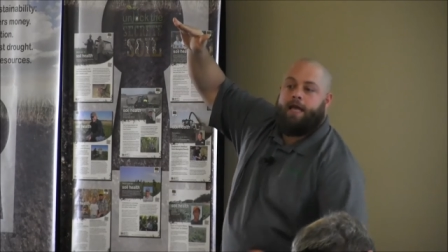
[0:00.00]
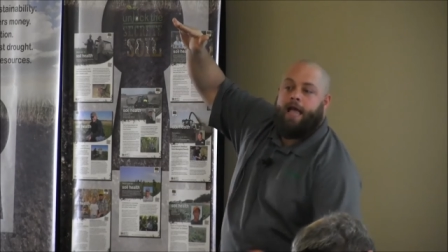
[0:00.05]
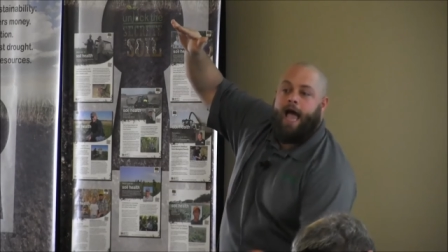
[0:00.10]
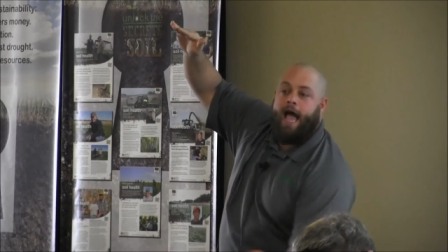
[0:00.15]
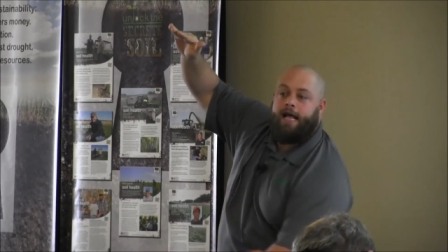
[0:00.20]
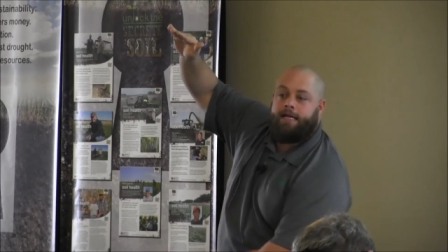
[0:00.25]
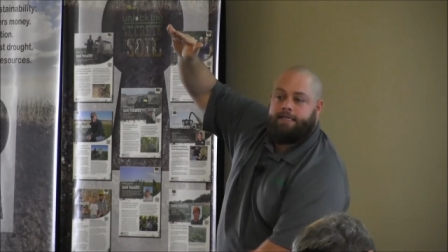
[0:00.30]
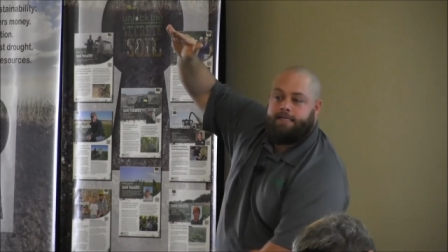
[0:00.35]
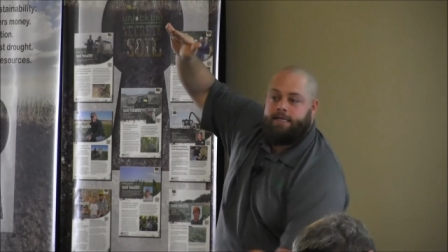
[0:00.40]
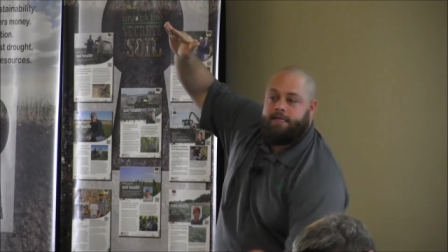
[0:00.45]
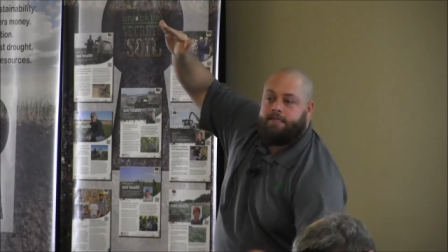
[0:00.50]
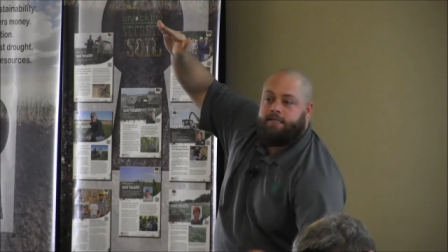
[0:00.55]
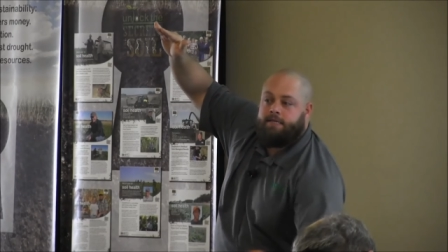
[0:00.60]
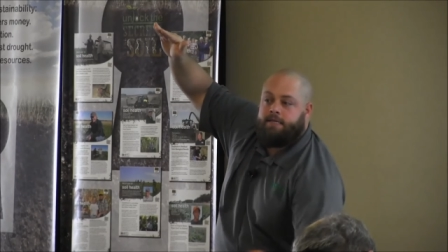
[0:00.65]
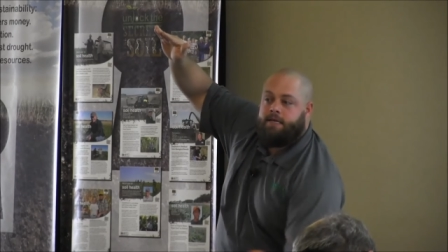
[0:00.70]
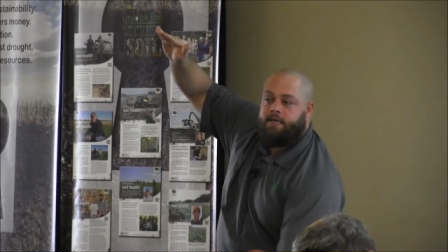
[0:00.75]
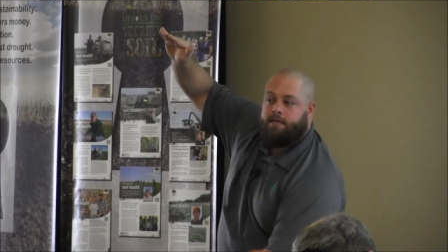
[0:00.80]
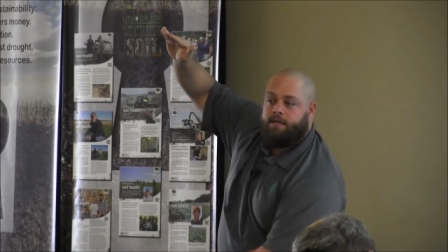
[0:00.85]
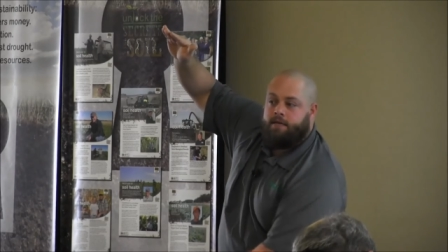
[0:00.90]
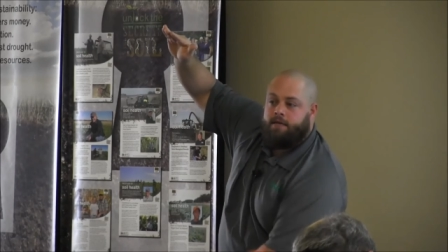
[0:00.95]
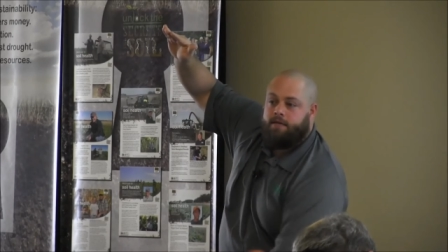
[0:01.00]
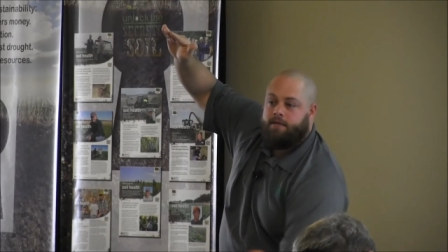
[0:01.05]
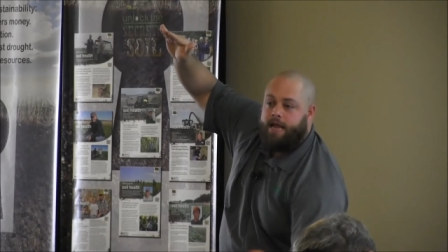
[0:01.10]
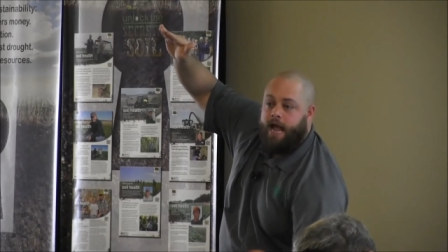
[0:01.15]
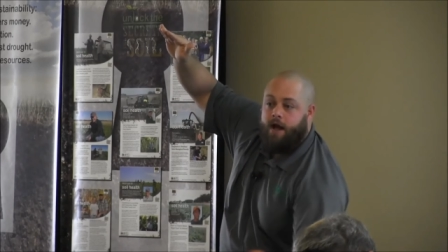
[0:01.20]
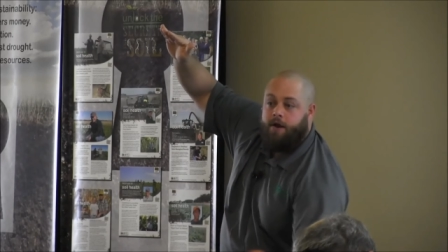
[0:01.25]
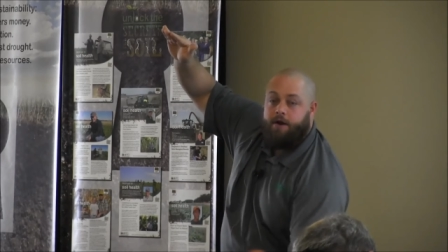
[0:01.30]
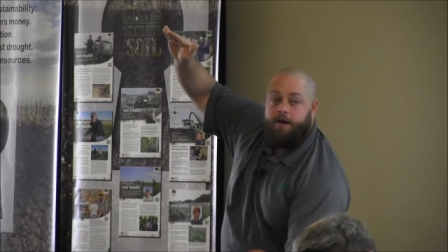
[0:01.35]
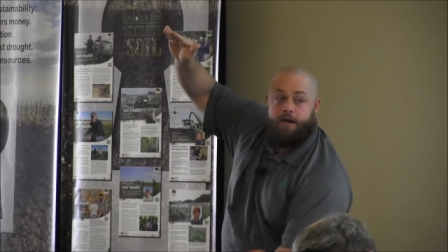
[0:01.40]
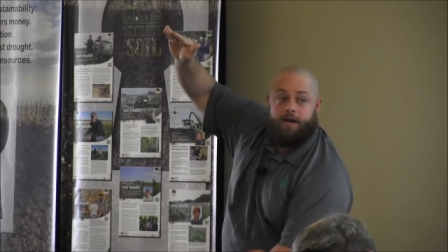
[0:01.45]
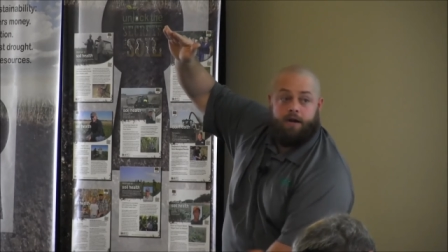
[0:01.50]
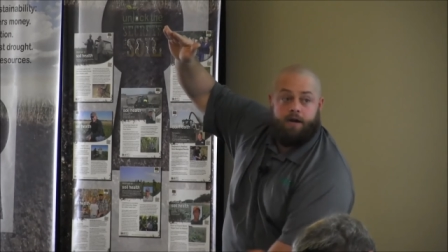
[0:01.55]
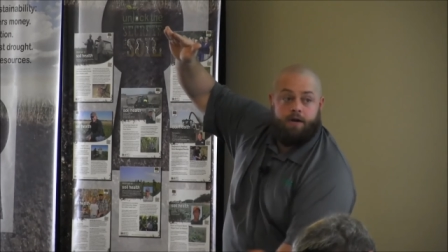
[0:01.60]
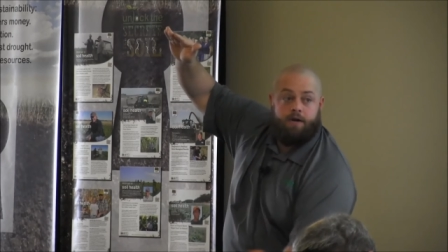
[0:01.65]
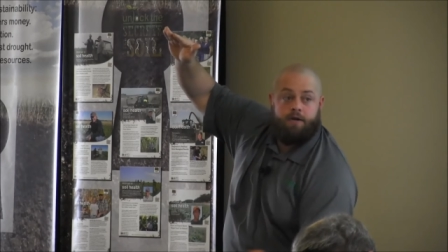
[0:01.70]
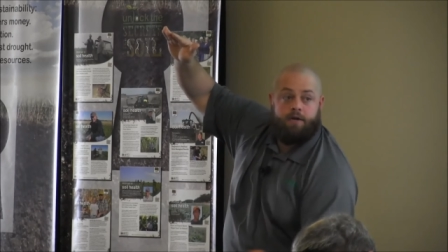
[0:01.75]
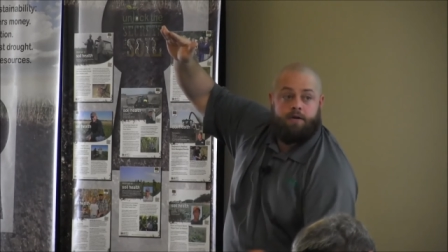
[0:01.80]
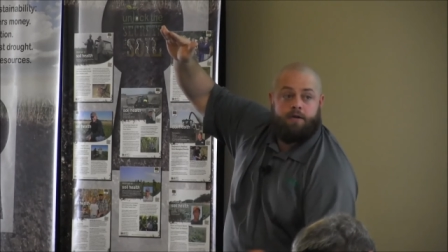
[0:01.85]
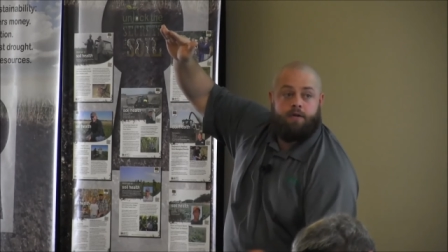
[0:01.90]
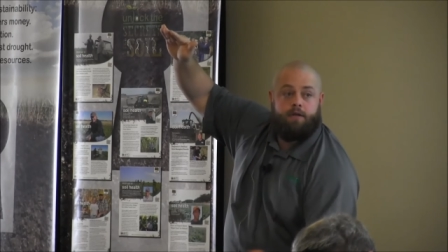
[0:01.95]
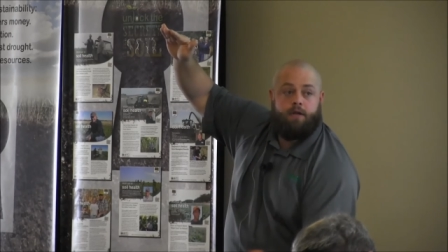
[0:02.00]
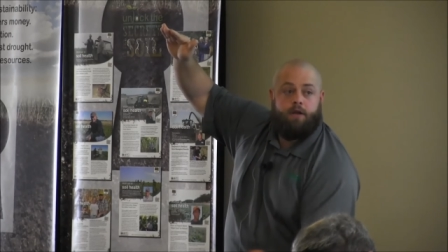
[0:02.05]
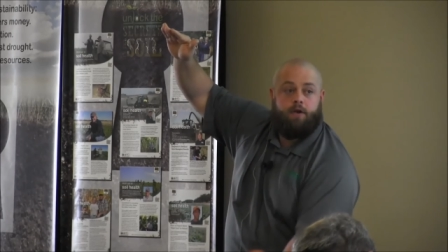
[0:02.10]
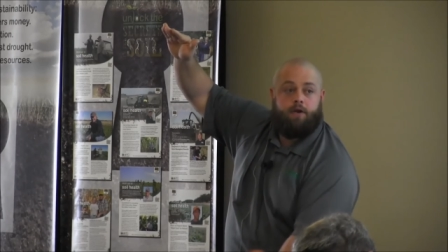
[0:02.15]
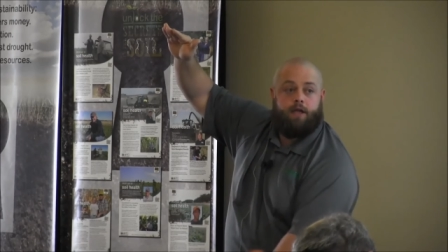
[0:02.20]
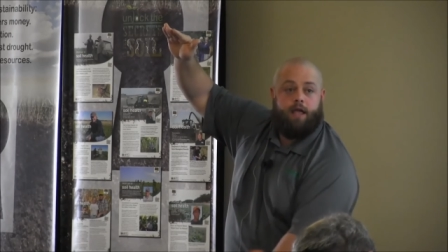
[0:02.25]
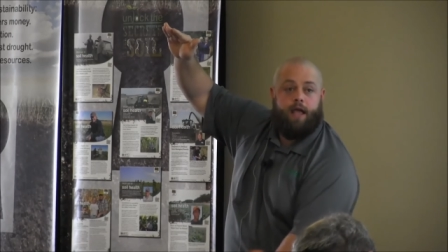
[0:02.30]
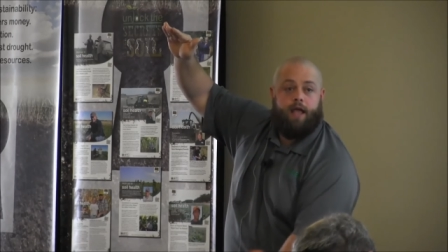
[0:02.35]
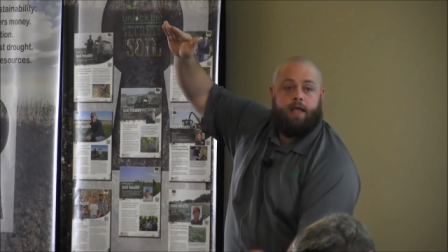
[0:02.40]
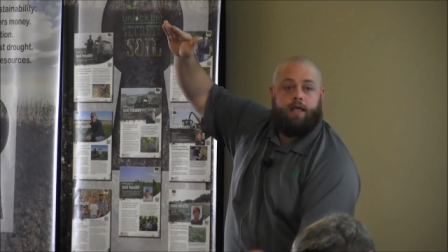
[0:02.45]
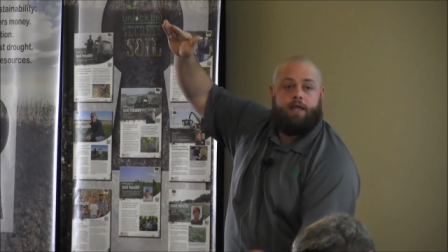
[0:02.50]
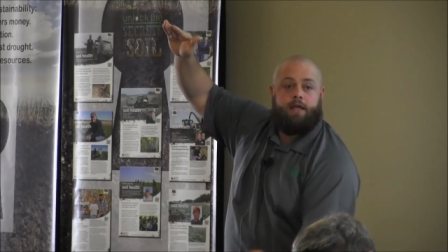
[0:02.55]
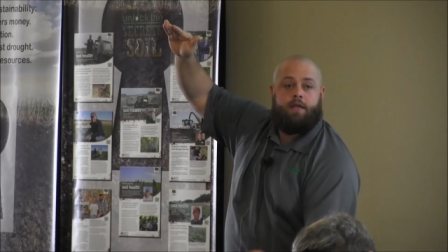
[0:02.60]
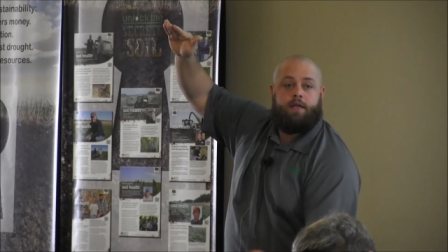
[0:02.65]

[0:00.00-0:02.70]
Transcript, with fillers: acids down here, okay?